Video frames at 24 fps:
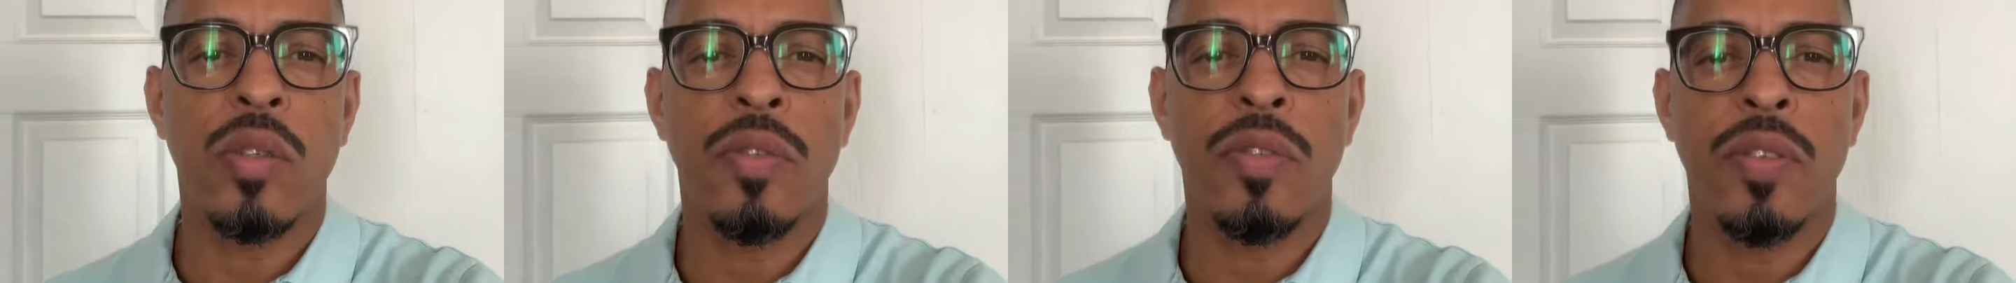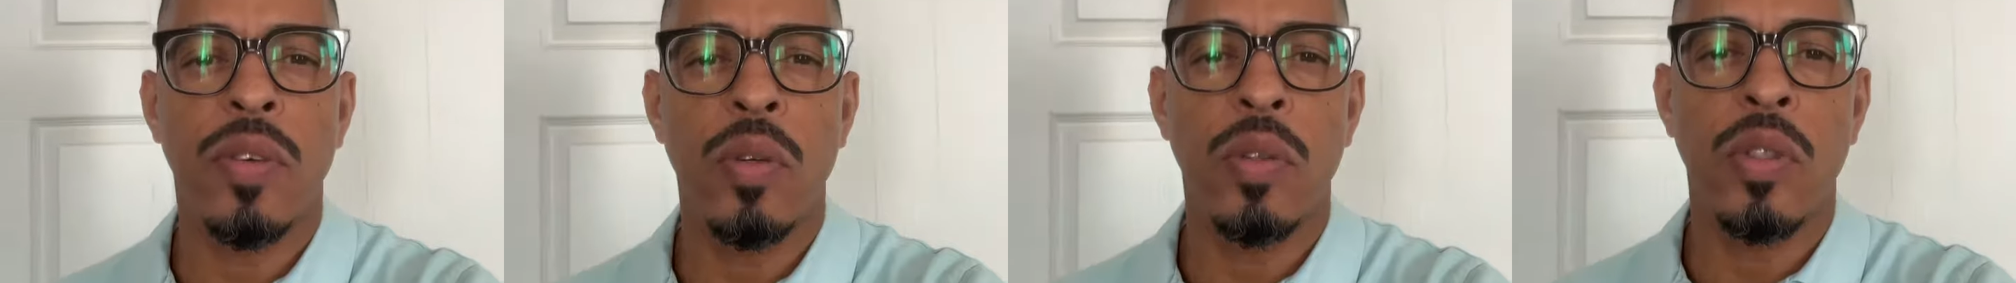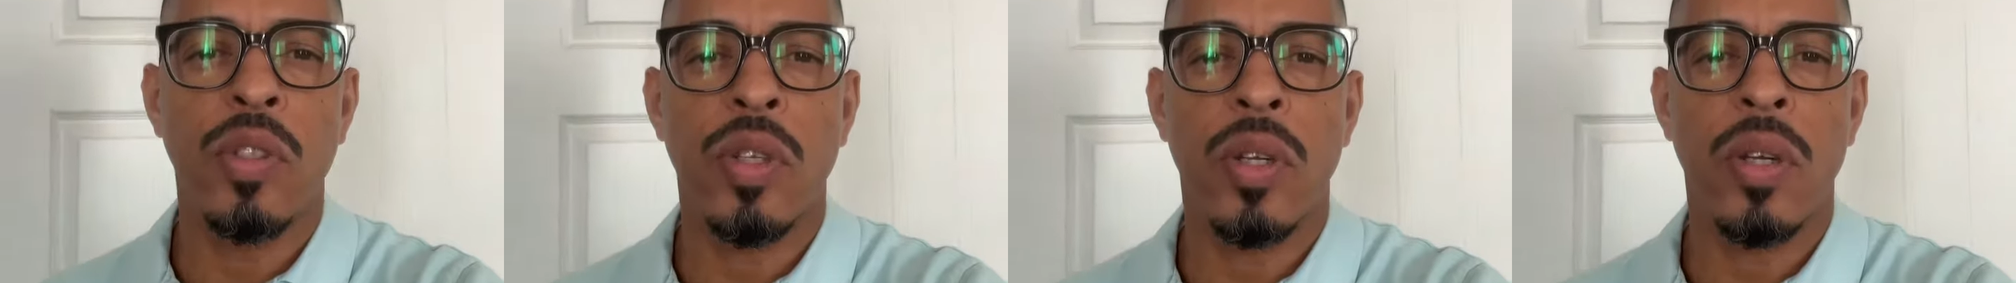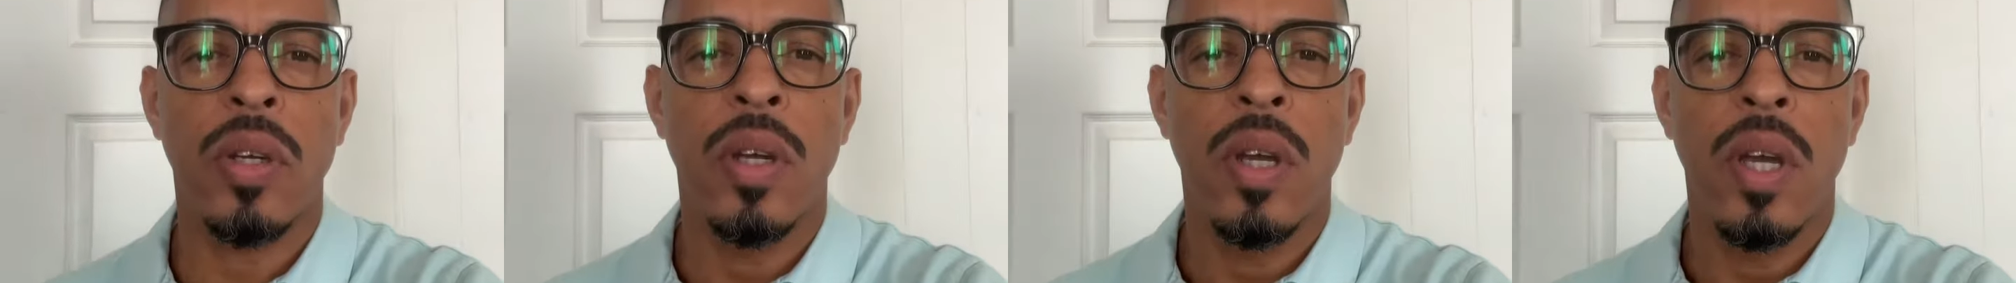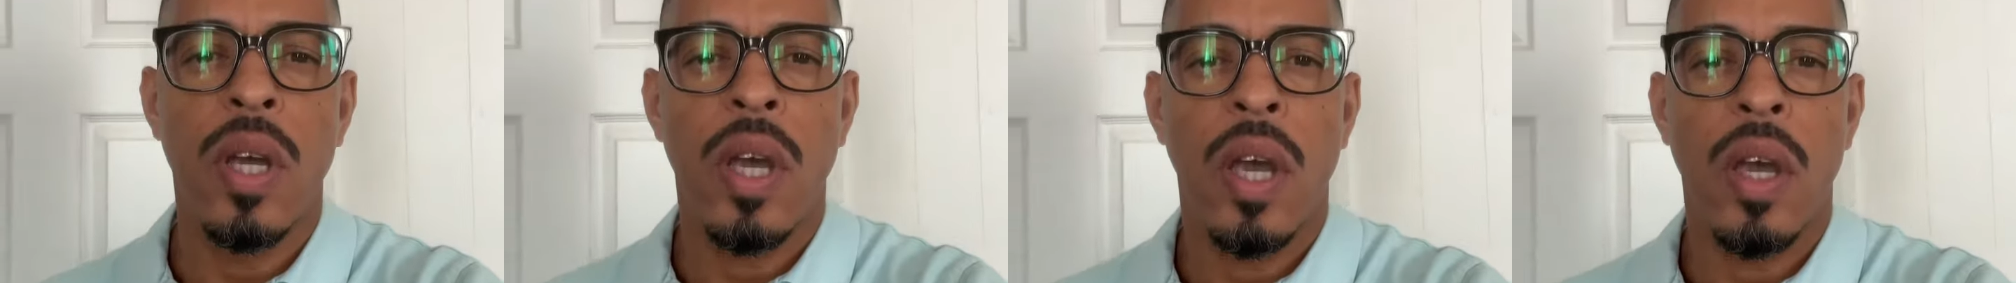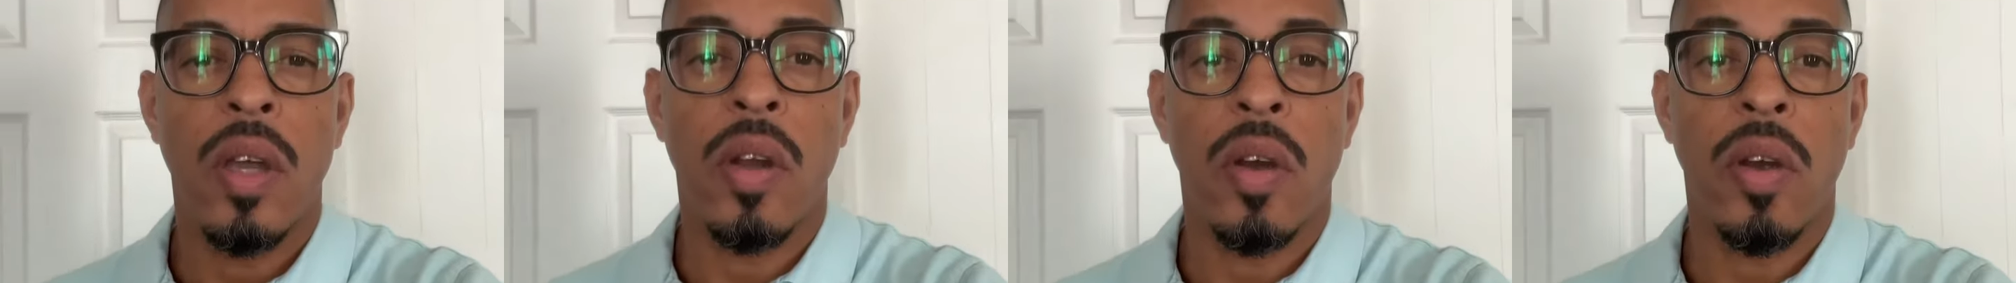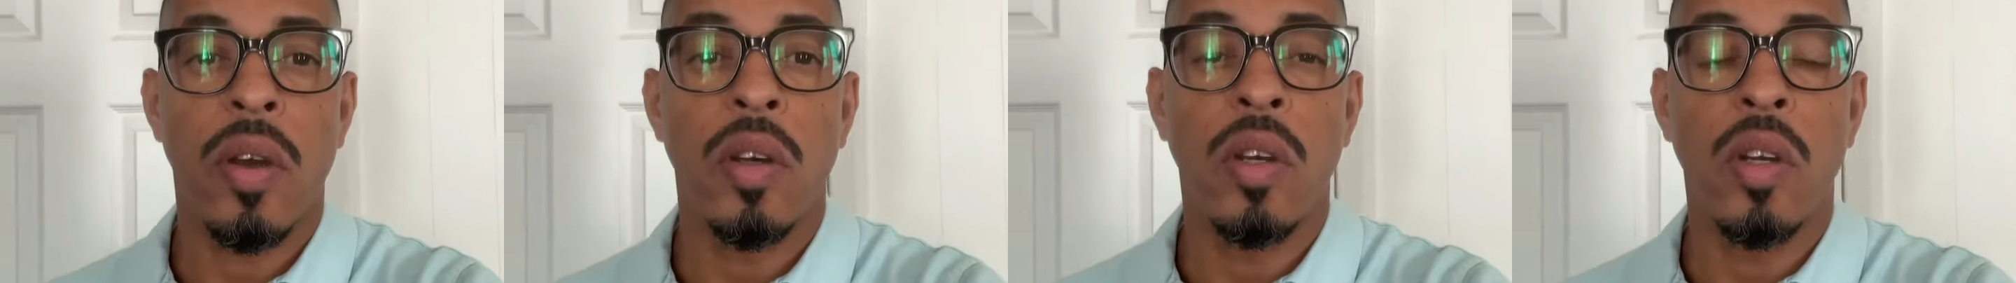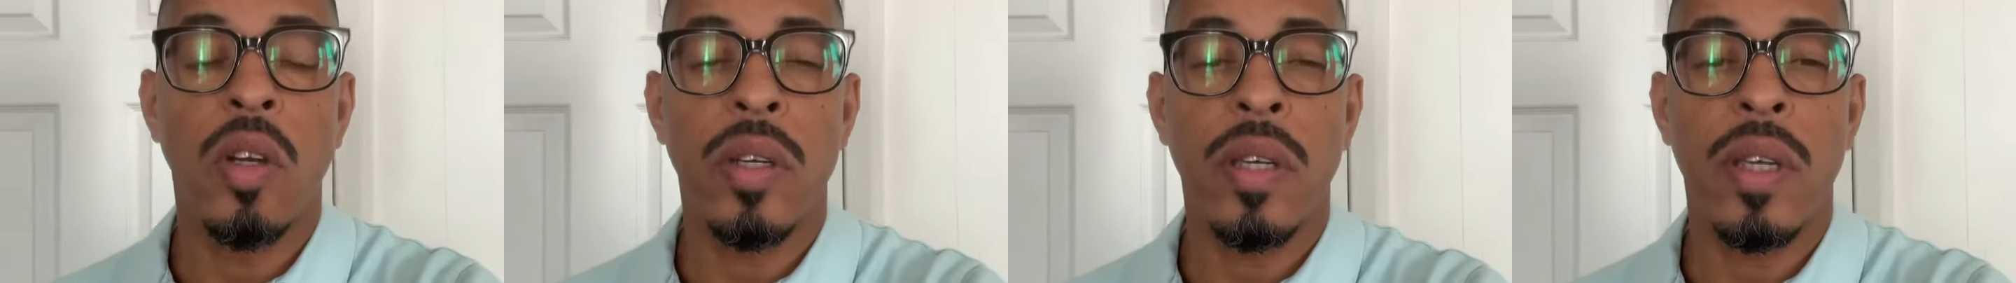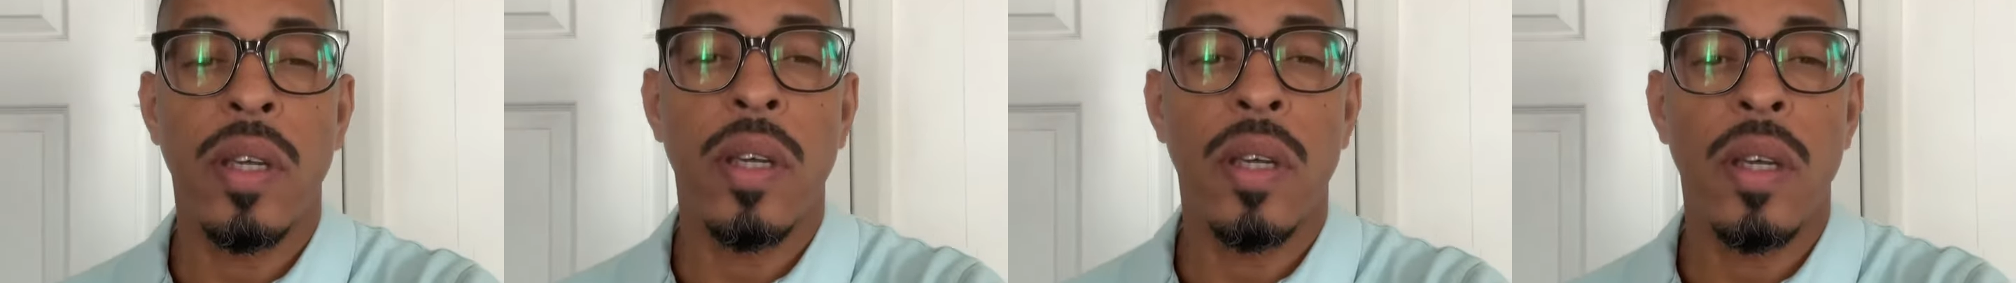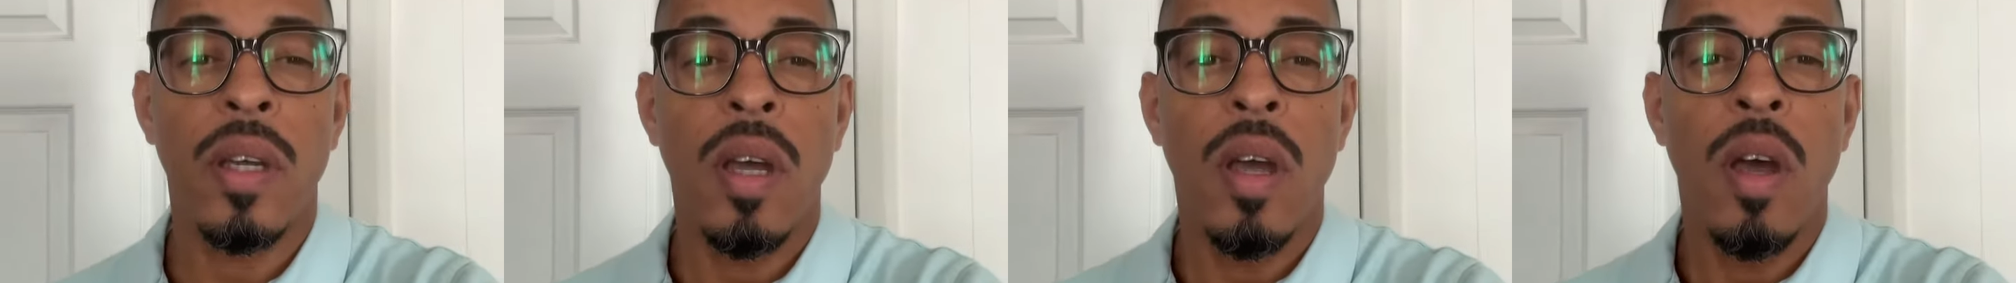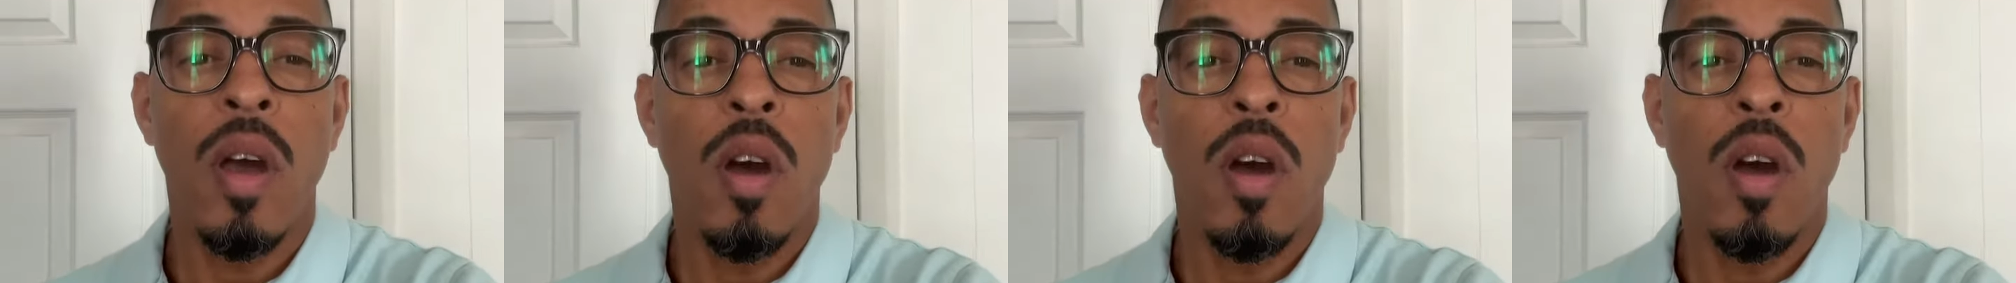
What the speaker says: future and are looking